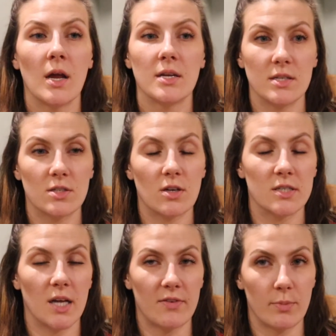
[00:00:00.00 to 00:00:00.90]
didn't start
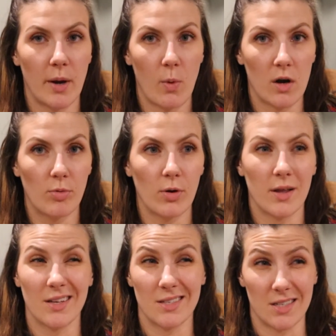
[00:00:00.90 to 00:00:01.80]
until after my water broke at
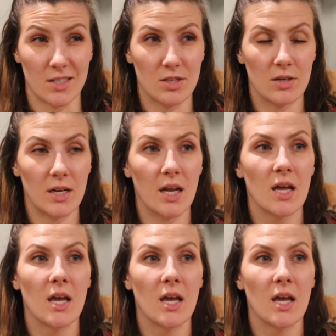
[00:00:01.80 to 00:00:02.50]
like 6:30.